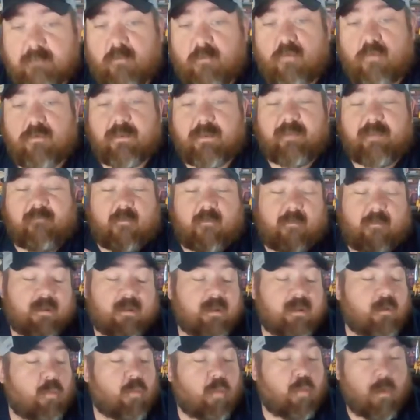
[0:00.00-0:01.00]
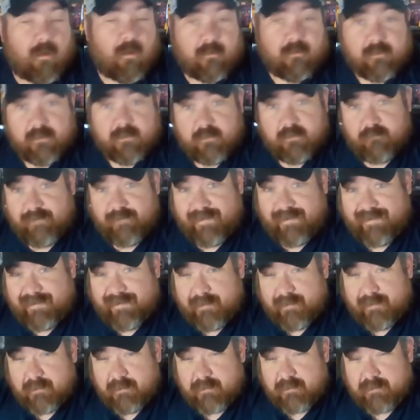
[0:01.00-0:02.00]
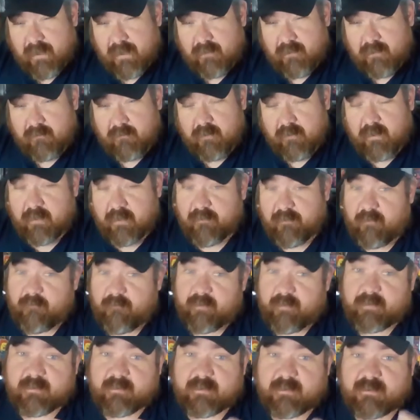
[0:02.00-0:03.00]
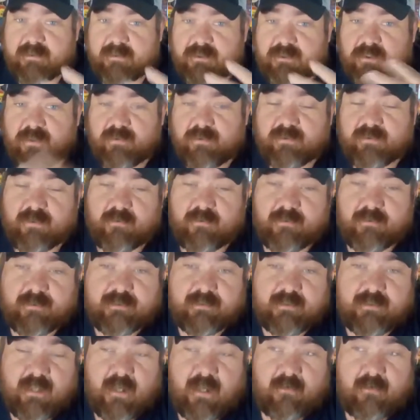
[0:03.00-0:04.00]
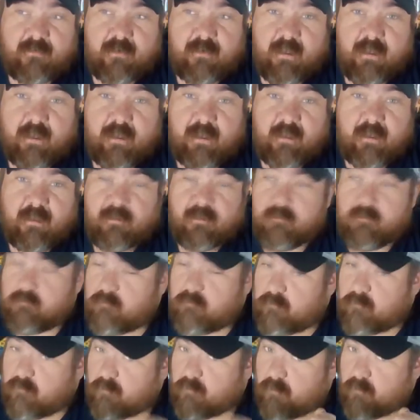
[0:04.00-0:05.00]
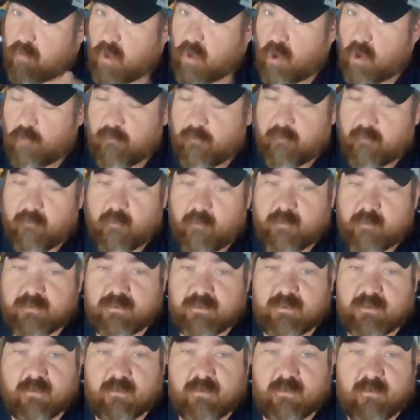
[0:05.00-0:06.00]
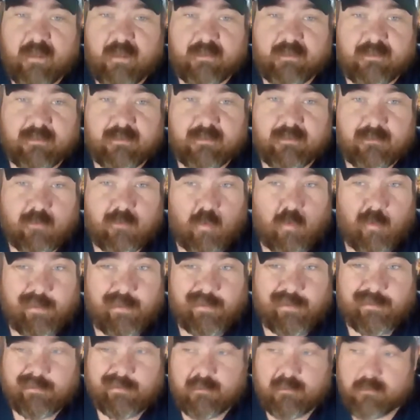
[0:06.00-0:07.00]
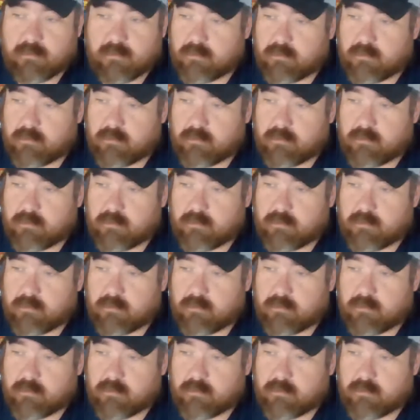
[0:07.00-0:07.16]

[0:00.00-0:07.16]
Good morning, everybody. Welcome. It is Saturday. That means it's Two Sodas Saturday. Hope everyone's great week.